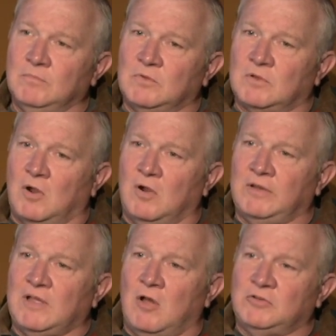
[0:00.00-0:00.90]

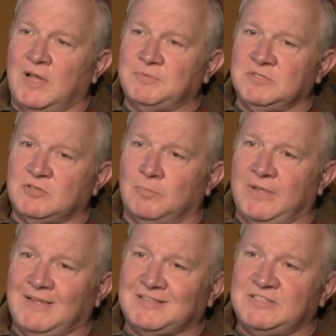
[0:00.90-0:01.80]
currently, autopsies are
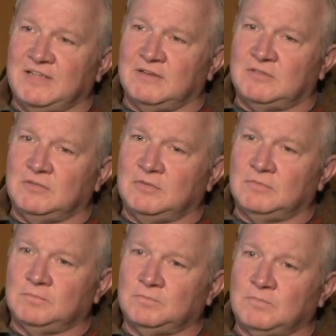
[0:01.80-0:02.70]
being sent
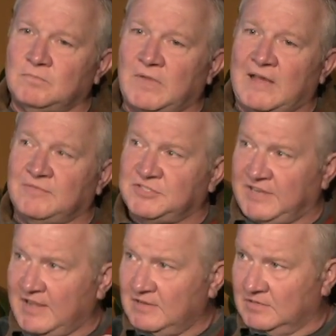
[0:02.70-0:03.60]
out of
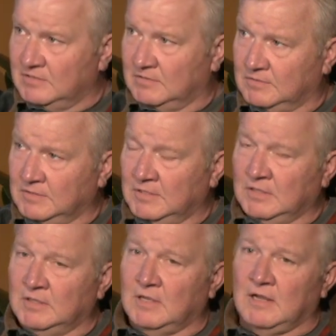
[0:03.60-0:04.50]
state. Mm -hmm.
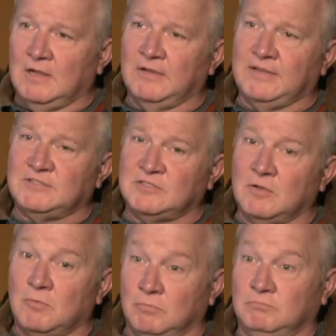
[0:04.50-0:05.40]
uh, and
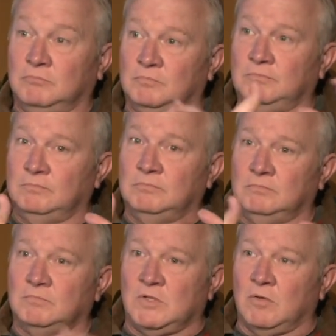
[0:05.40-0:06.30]
so,
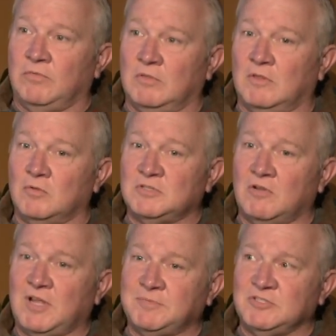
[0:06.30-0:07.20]
you know, those
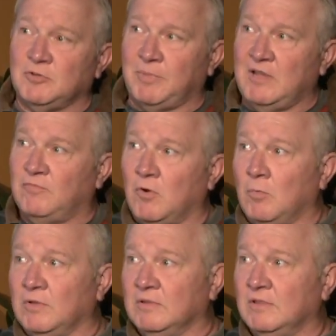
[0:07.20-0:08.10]
autopsies are paid for
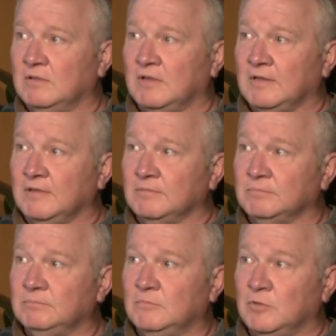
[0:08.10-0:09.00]
with uh,
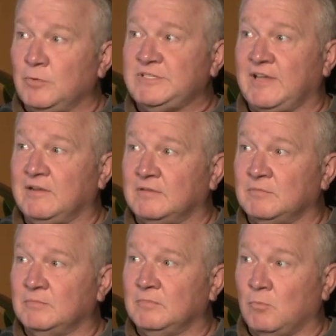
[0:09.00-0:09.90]
Louisiana,
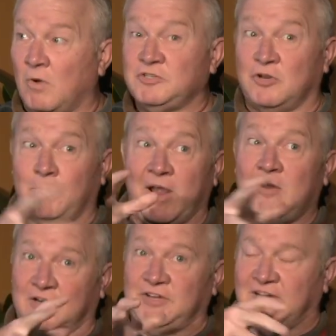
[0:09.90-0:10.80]
taxpayer. Ouachita
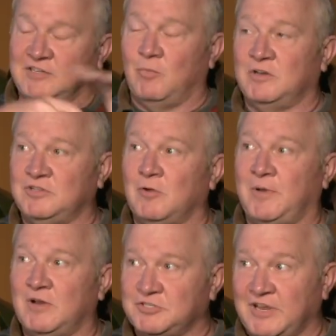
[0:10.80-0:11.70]
Parish, actually, mm -hmm. Ouachita mm-hmm.
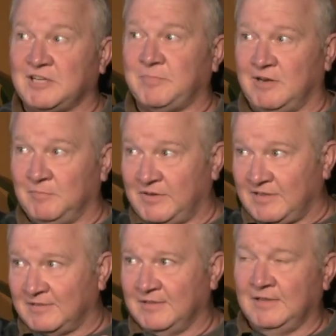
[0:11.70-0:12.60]
Parish taxpayer
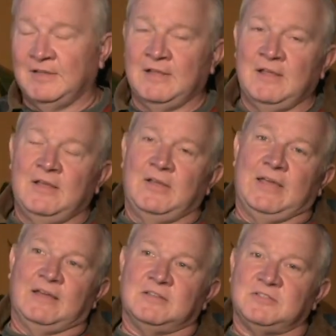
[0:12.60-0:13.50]
money. That's right.
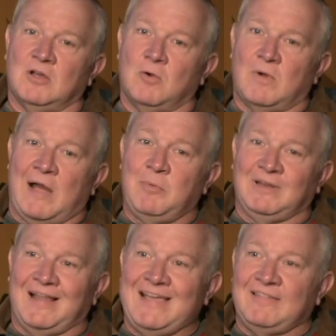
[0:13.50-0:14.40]
And so I
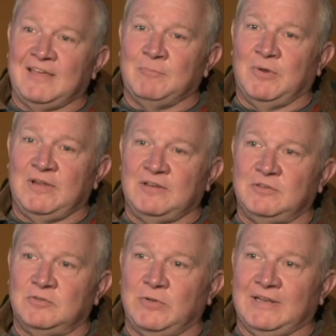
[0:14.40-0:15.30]
would like that money
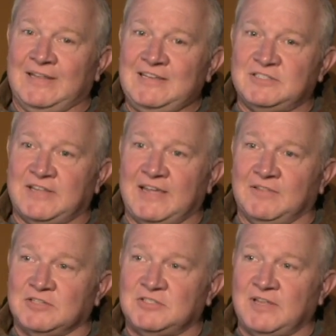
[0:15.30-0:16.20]
to at least stay
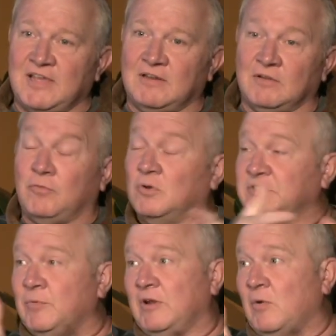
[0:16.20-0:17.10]
in the state.
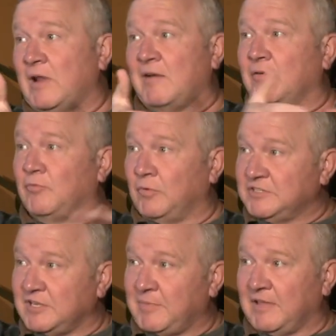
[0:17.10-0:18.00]
Unfortunately, we don't have a
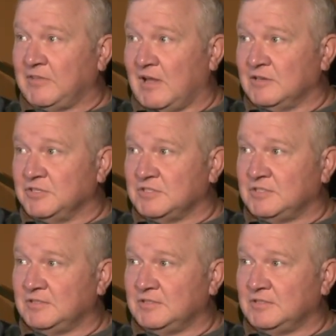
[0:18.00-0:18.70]
forensic pathologist